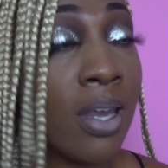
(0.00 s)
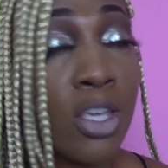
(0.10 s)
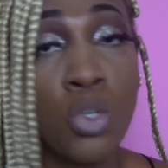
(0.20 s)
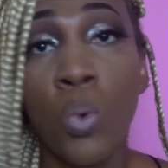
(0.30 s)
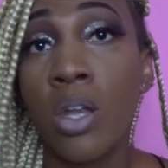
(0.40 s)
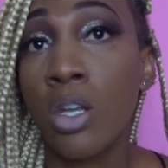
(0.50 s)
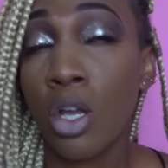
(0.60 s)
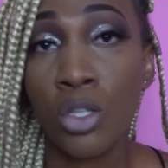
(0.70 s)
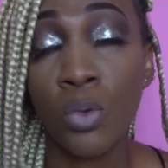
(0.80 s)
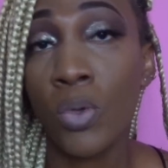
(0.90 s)
You are
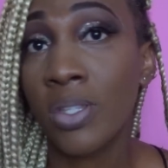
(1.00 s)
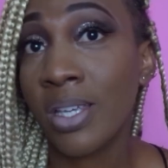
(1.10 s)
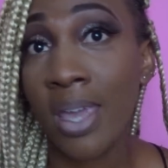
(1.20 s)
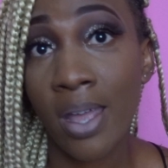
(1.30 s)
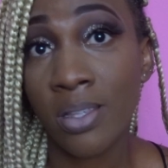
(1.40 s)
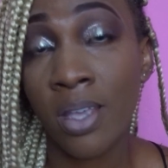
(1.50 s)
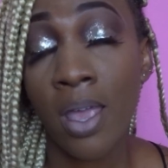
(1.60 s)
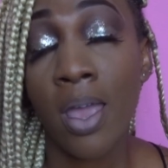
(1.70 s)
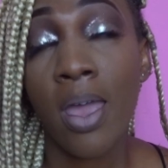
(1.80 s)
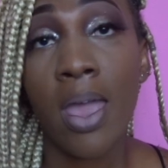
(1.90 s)
not going to get
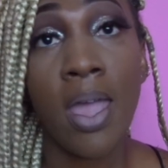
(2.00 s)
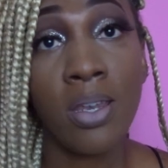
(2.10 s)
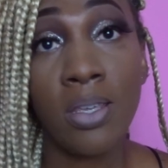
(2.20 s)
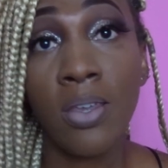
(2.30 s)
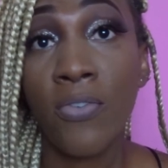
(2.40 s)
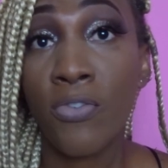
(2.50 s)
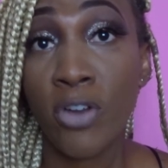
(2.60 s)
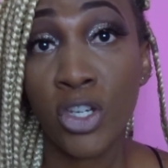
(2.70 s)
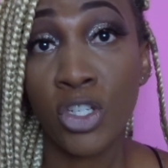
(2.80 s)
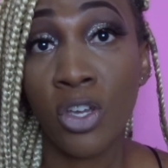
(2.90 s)
any
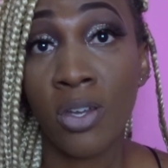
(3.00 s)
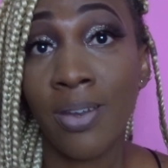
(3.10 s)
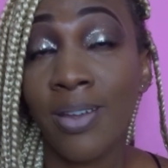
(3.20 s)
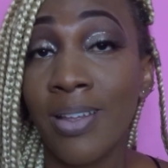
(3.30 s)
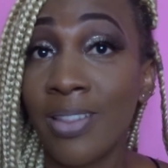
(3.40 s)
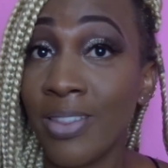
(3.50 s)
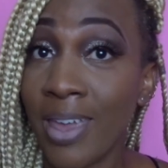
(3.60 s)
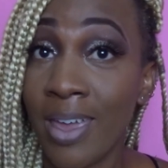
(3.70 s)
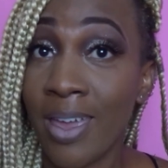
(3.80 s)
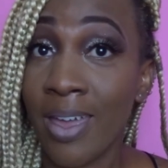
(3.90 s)
friction
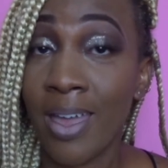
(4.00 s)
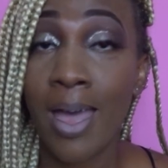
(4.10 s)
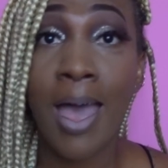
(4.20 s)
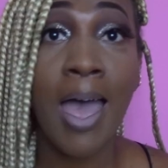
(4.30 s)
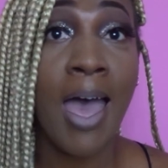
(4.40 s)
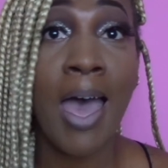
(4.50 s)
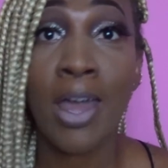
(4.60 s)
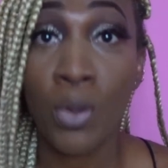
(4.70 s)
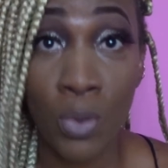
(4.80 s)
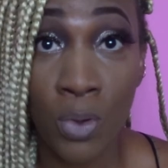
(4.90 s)
there
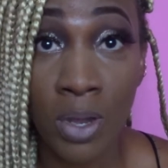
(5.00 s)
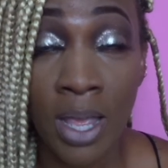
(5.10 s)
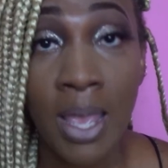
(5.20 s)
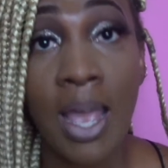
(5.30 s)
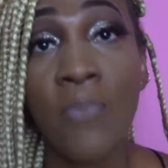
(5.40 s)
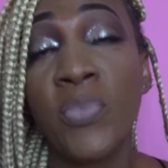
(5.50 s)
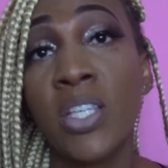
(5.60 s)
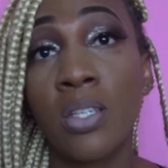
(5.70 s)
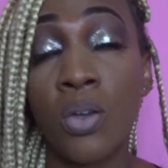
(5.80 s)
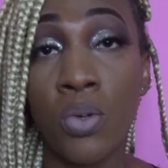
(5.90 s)
at all. And
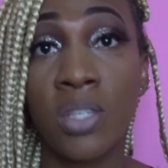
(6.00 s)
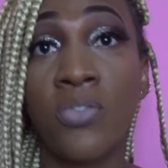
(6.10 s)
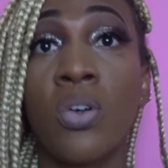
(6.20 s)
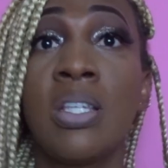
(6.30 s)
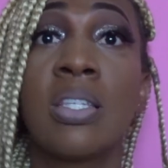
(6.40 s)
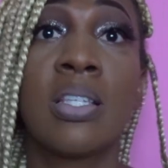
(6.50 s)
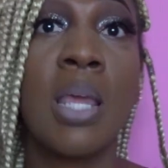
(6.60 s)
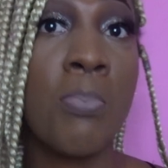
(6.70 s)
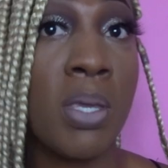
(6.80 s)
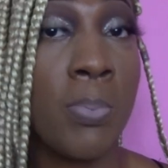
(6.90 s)
this goes for the
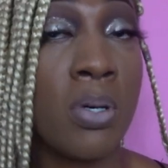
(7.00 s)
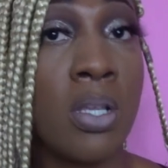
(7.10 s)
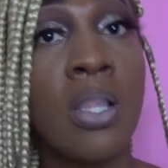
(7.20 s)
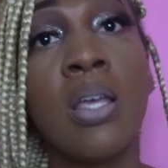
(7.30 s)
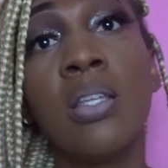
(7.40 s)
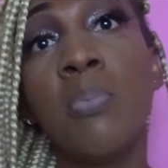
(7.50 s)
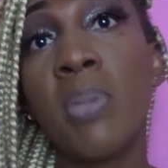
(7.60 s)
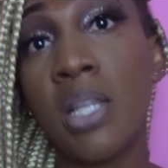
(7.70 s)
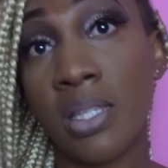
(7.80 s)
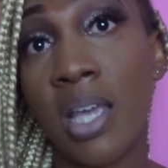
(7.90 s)
slim people, the
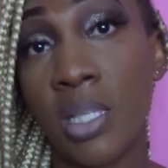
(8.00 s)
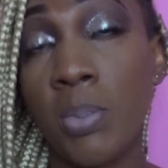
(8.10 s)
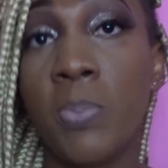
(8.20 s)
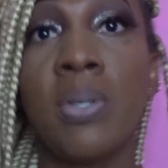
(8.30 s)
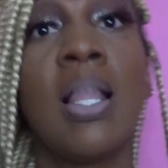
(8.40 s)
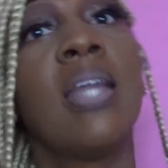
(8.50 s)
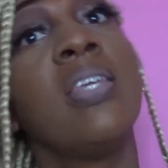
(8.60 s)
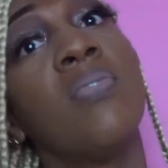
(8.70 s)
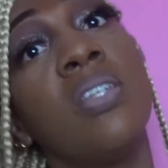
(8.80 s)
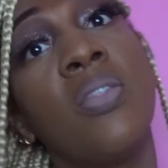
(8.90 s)
middle-sized people,
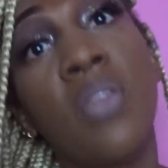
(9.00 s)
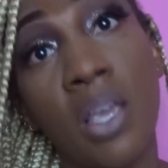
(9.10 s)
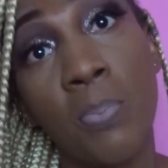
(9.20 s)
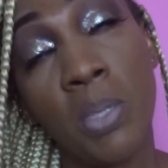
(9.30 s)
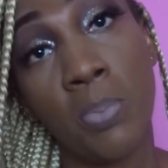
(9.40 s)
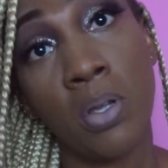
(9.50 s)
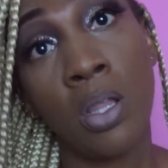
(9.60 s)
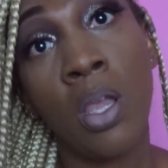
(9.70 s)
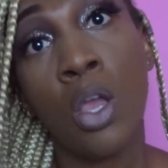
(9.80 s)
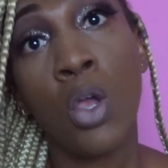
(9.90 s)
and even the thick people.